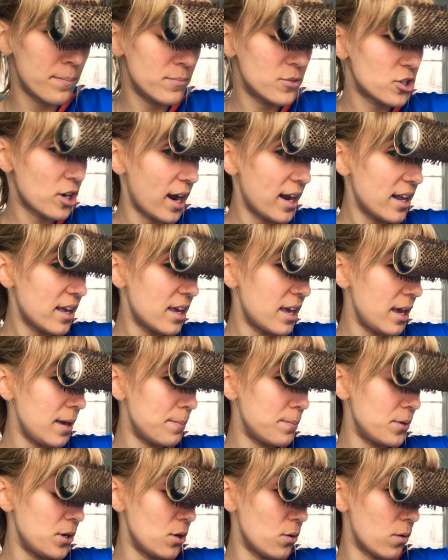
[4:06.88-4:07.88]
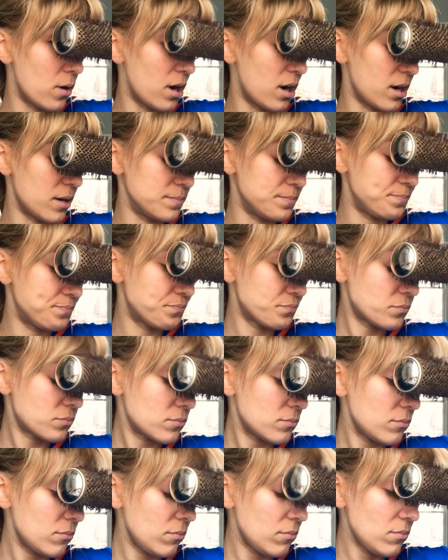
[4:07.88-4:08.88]
Try to keep your
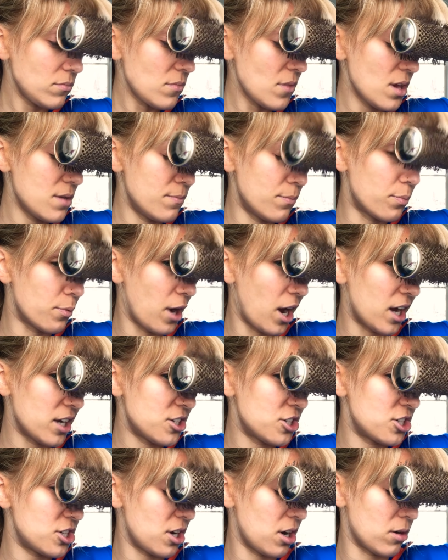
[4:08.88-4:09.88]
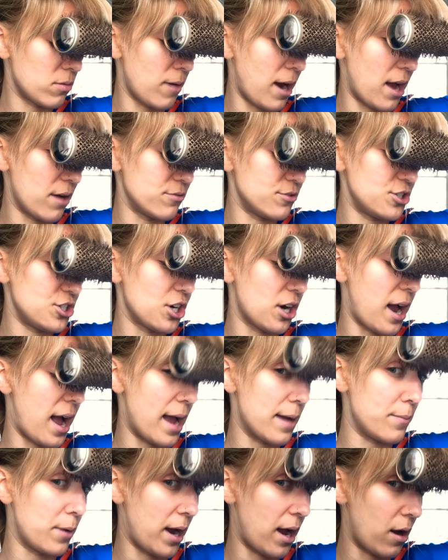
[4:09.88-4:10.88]
brush around your
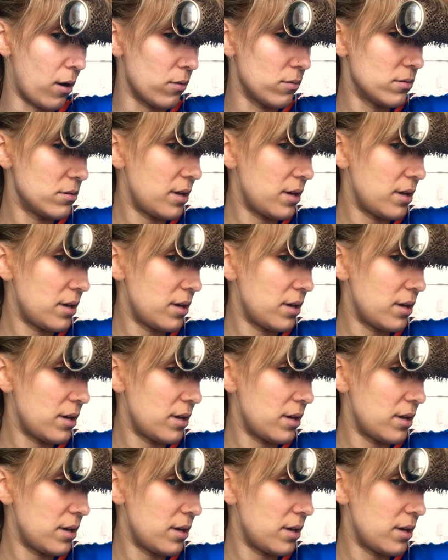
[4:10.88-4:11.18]
eyebrow